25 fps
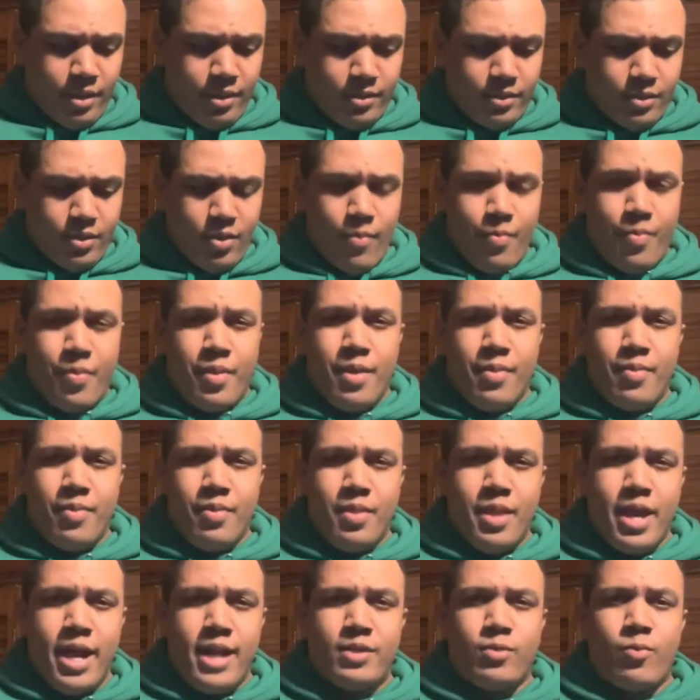so th
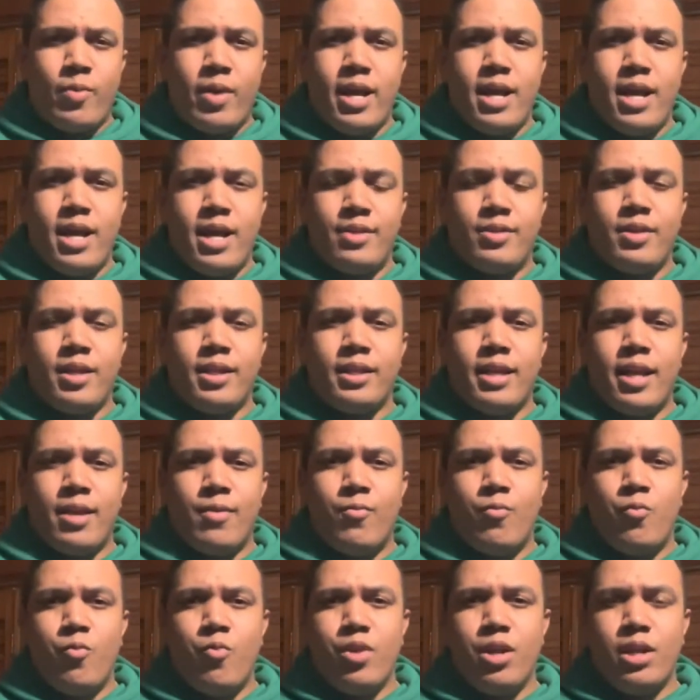that's why I think that
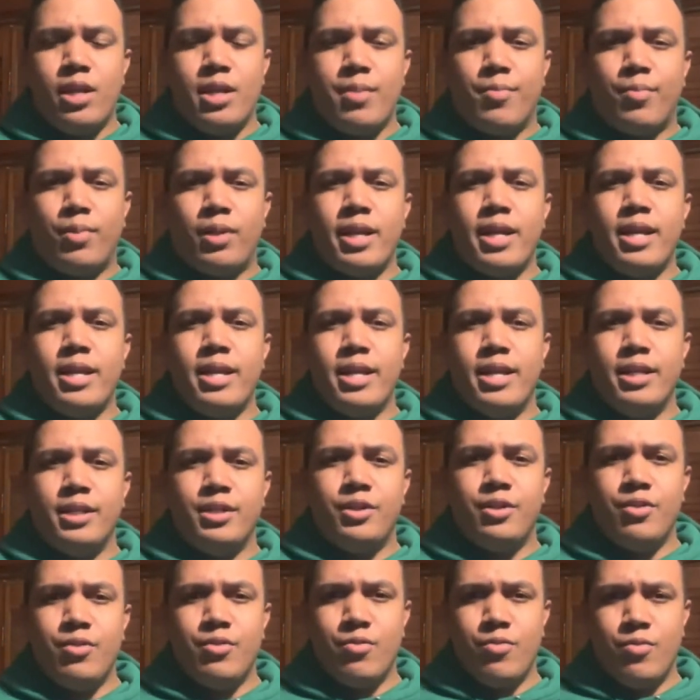really played
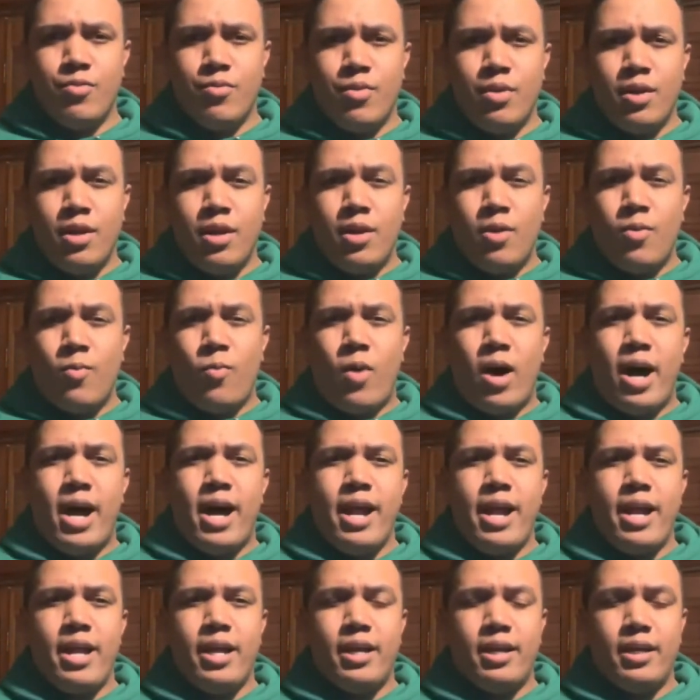into
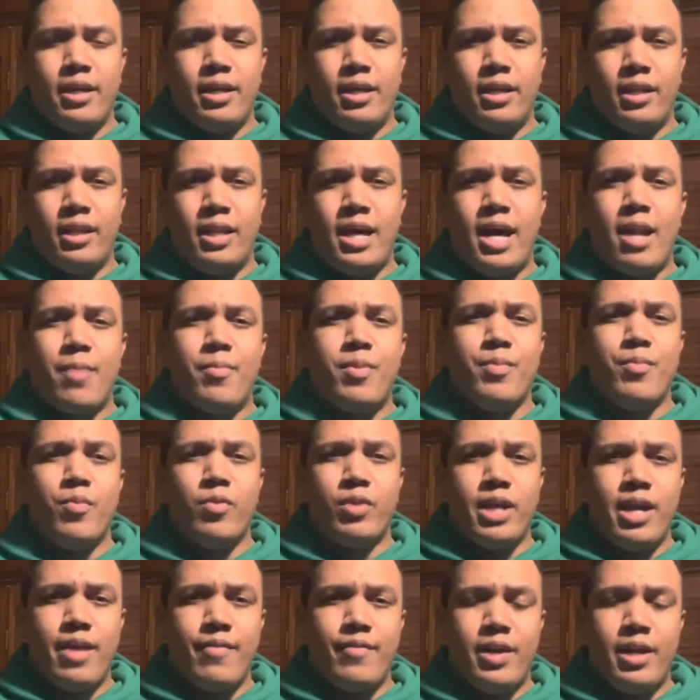why a, a, lot of
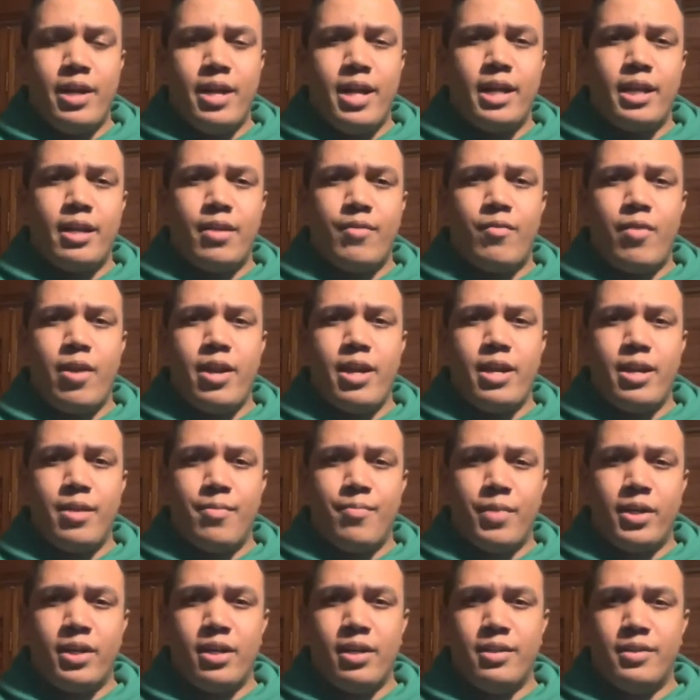people gave it a negative
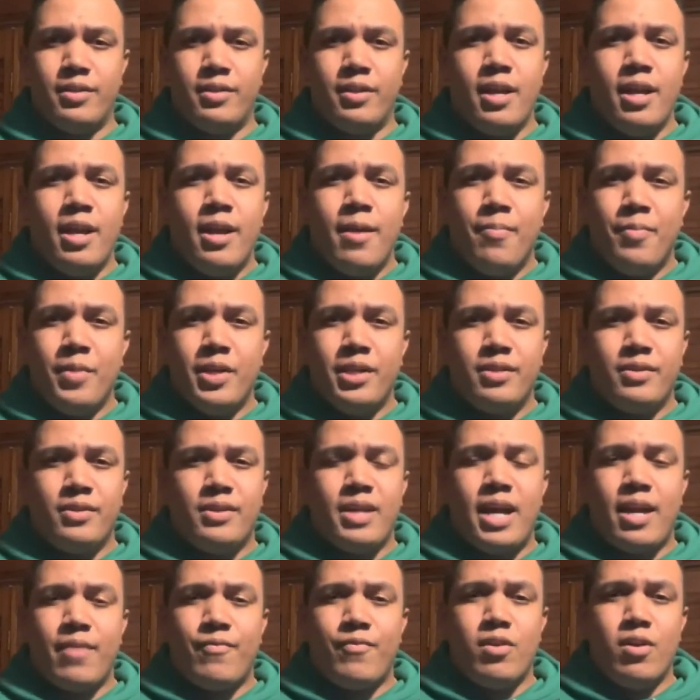rating because this
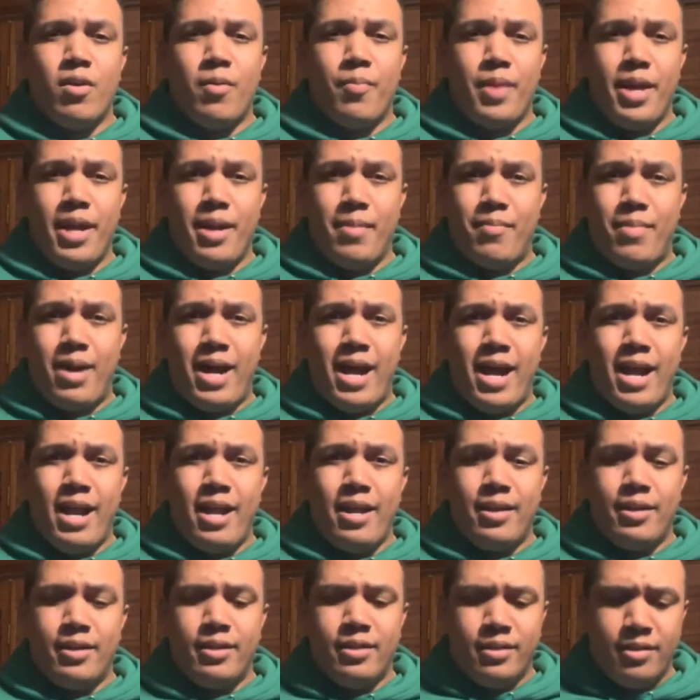is not a film that
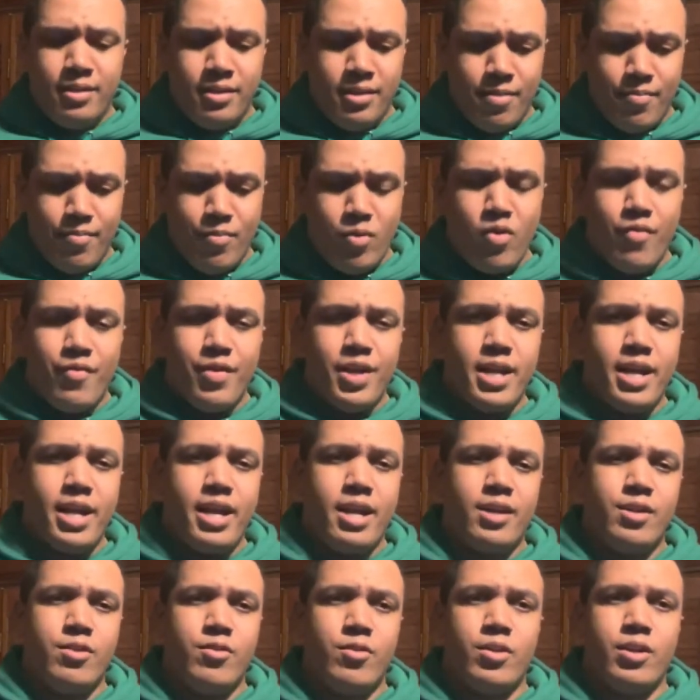by
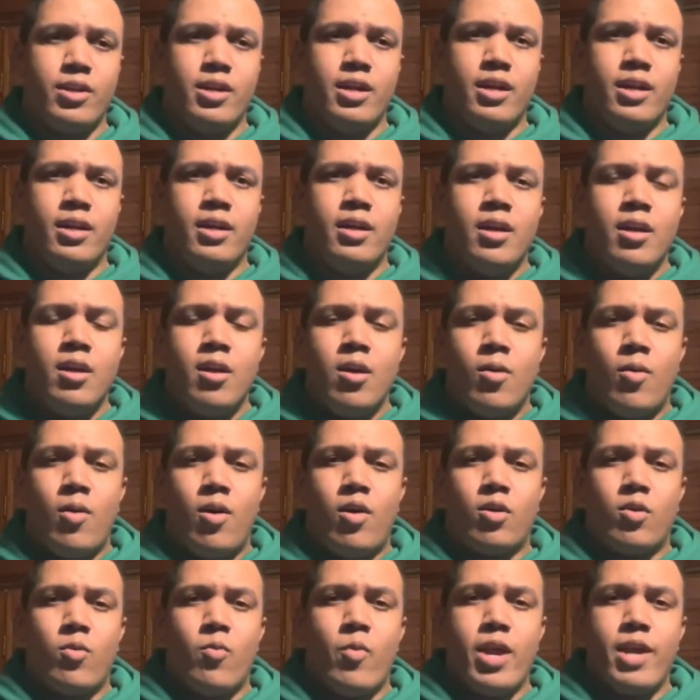movie end you're gonna
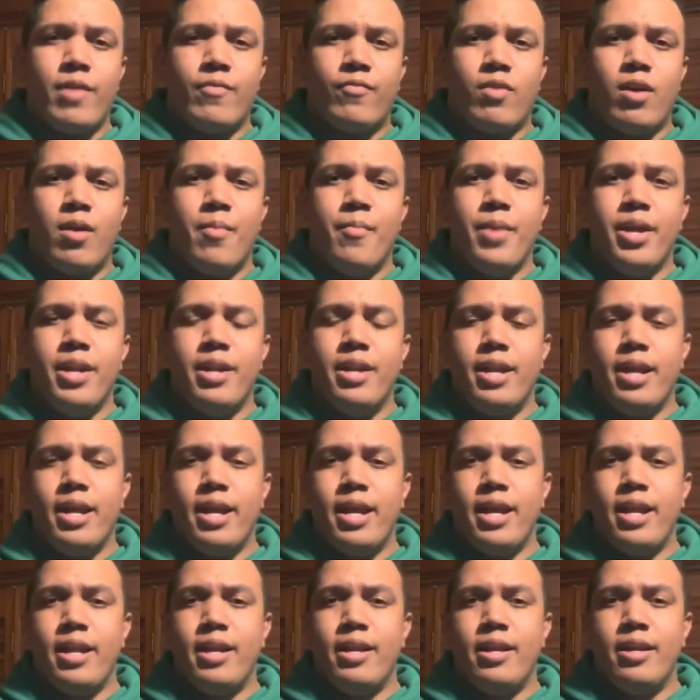walk away from and
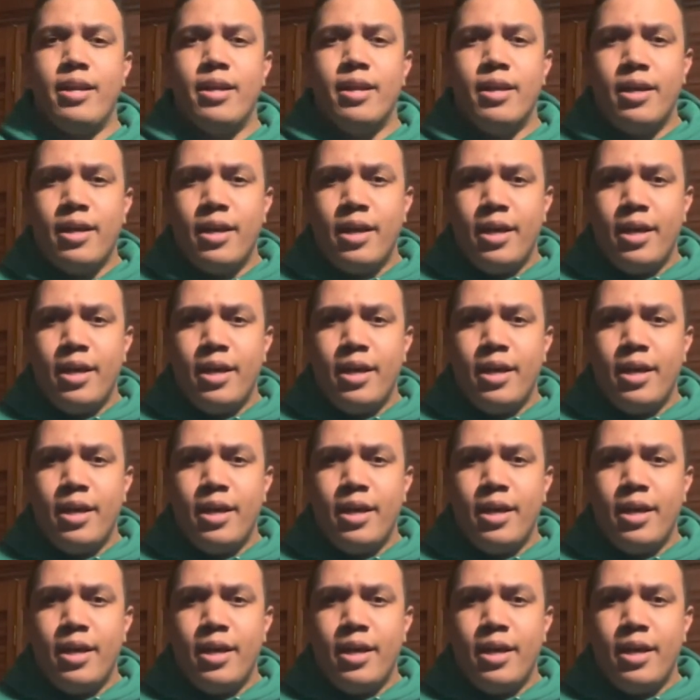and